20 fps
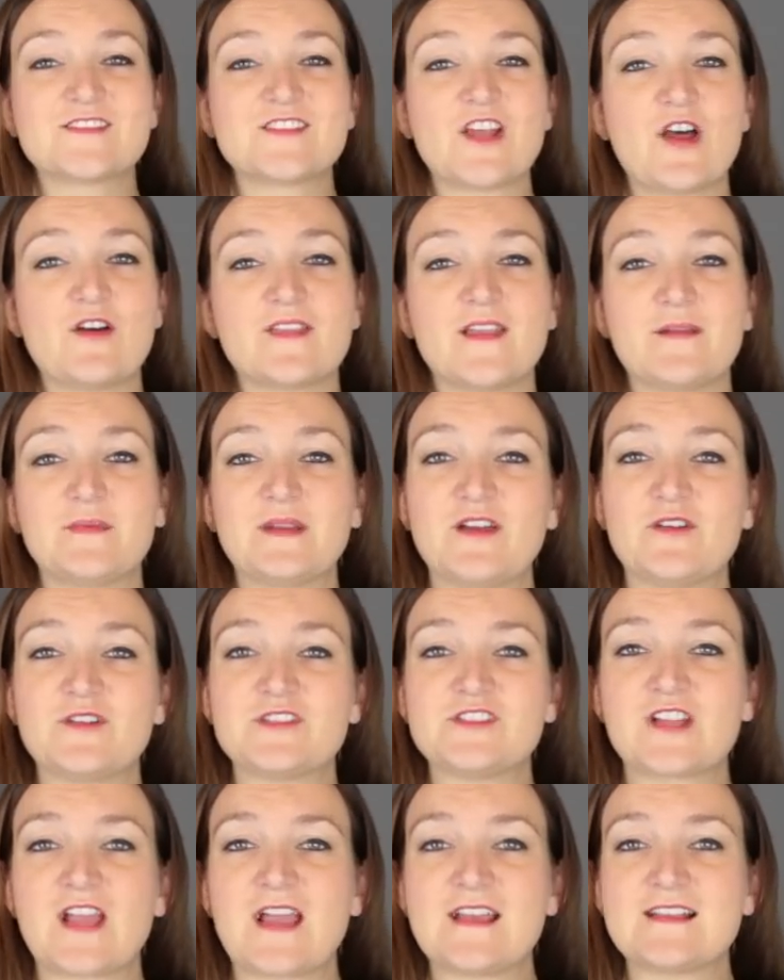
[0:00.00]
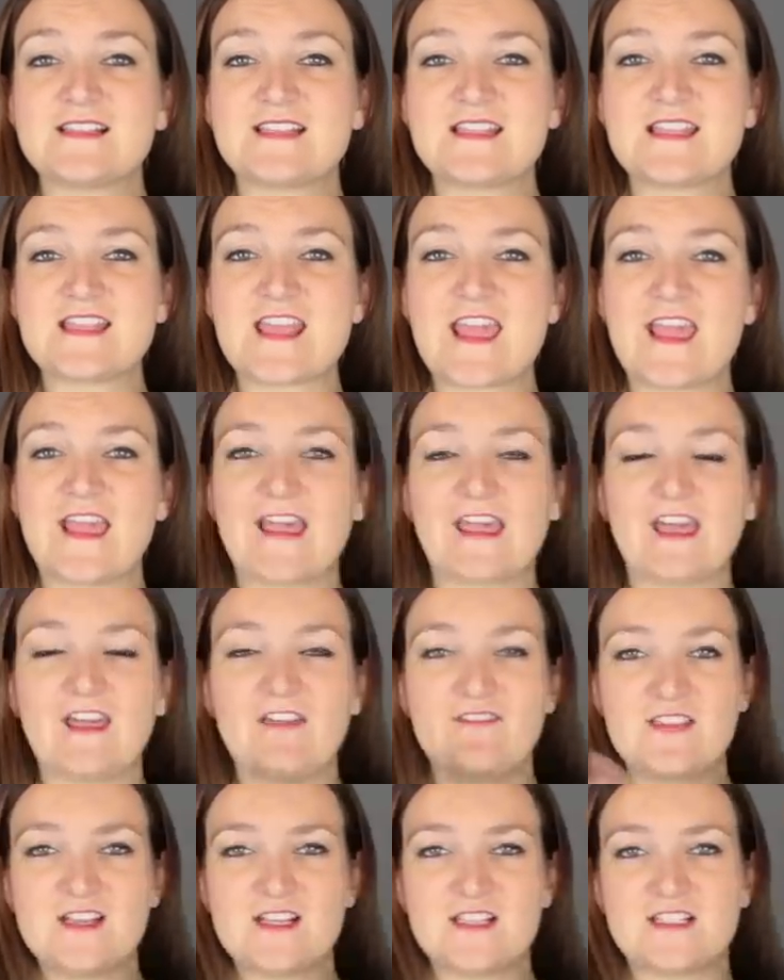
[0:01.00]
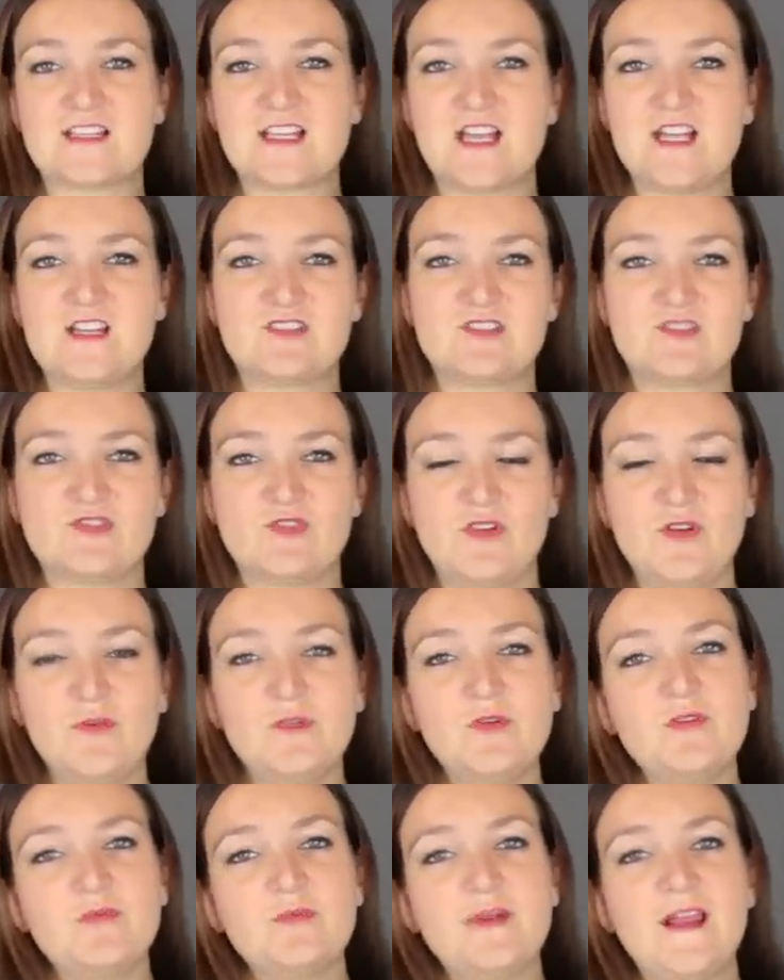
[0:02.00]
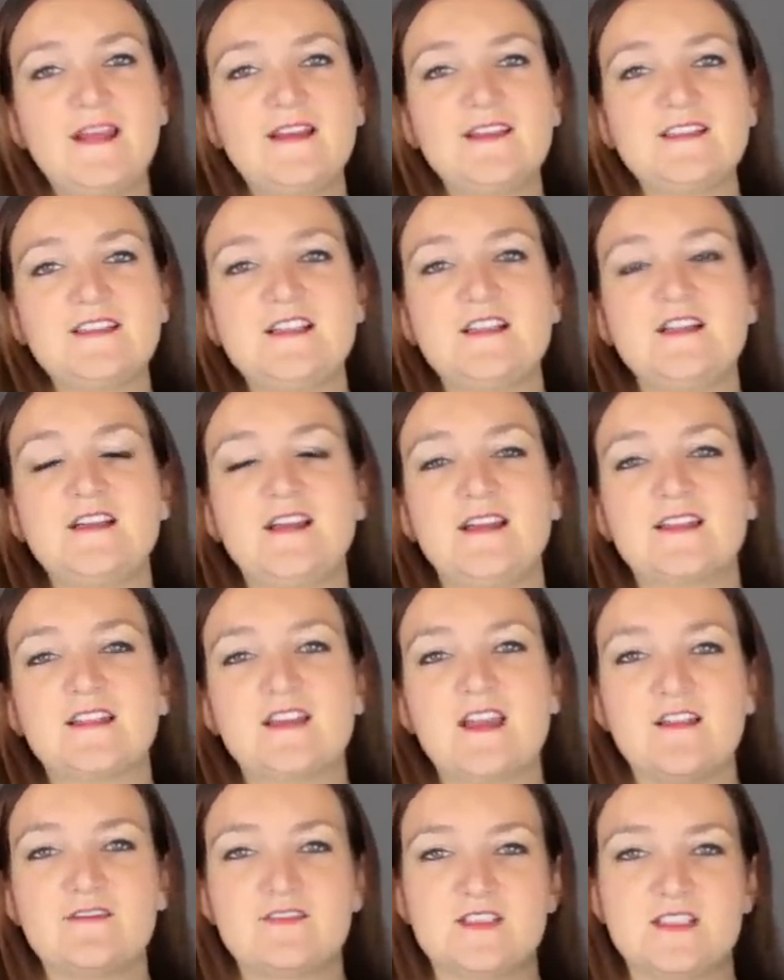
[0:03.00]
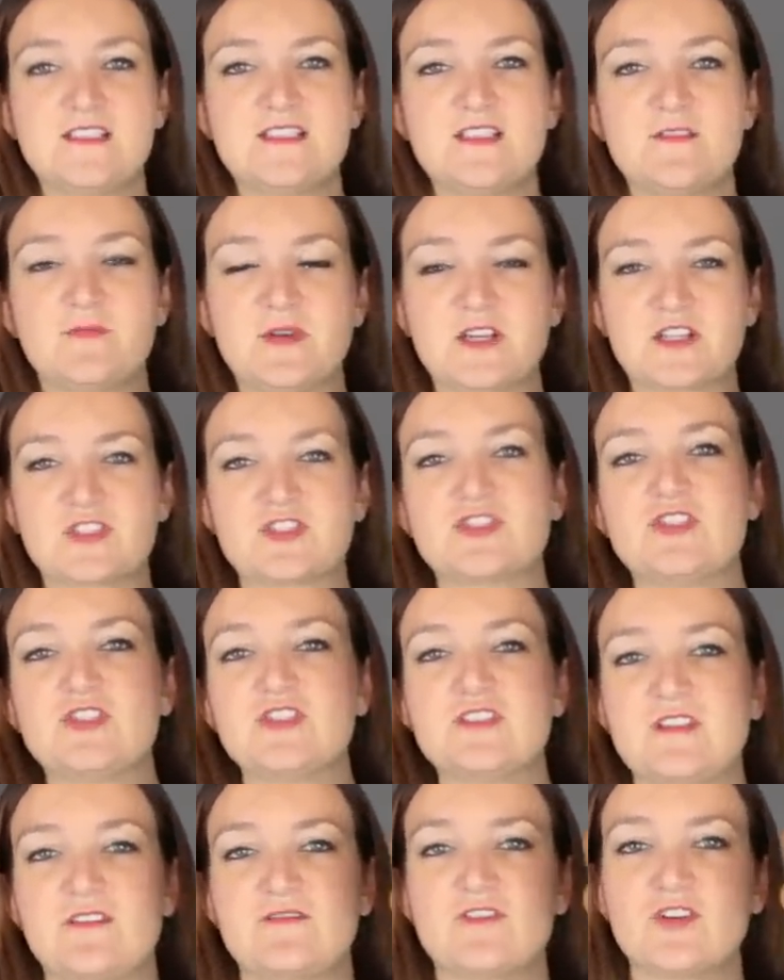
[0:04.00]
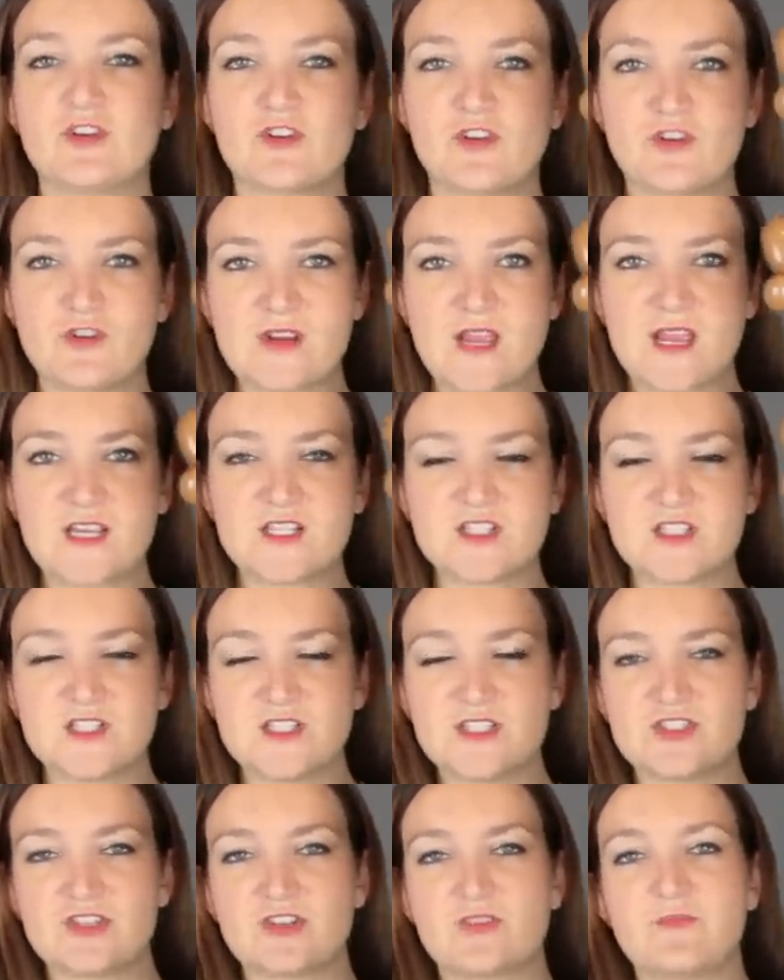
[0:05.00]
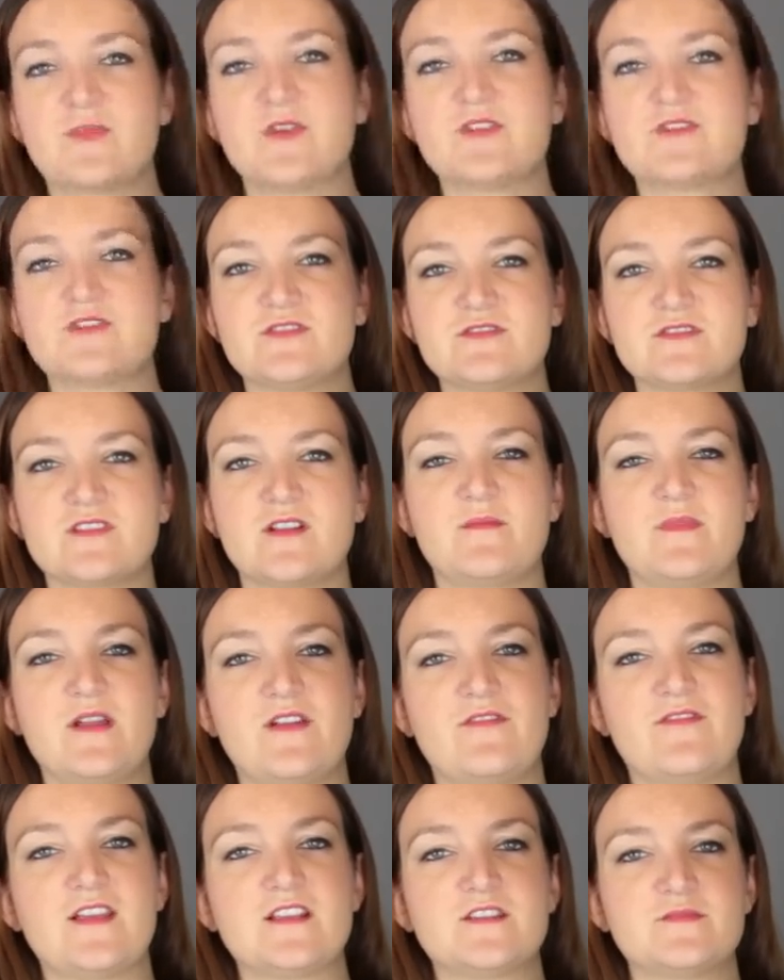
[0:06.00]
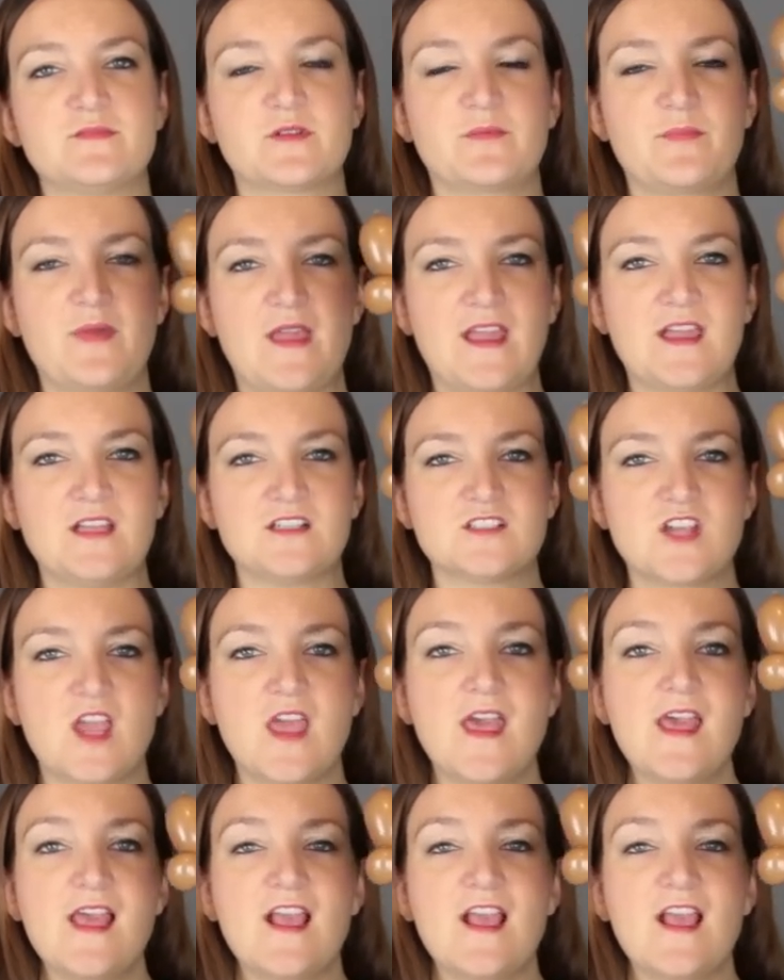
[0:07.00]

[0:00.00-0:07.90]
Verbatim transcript: So let me know what you guys think of this adorable reindeer. I'd love to see pictures of your creations. You can post those on my Facebook page.